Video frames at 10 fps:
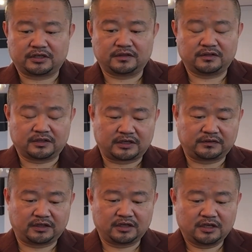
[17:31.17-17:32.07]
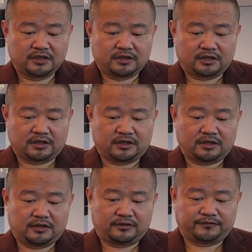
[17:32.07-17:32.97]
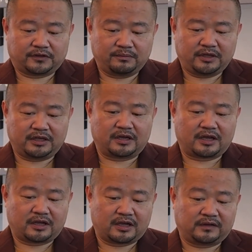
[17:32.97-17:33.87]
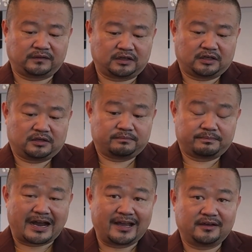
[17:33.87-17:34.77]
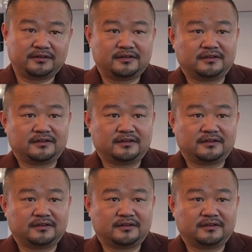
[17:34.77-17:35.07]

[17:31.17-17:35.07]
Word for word: And I think uh, for me as a pilot,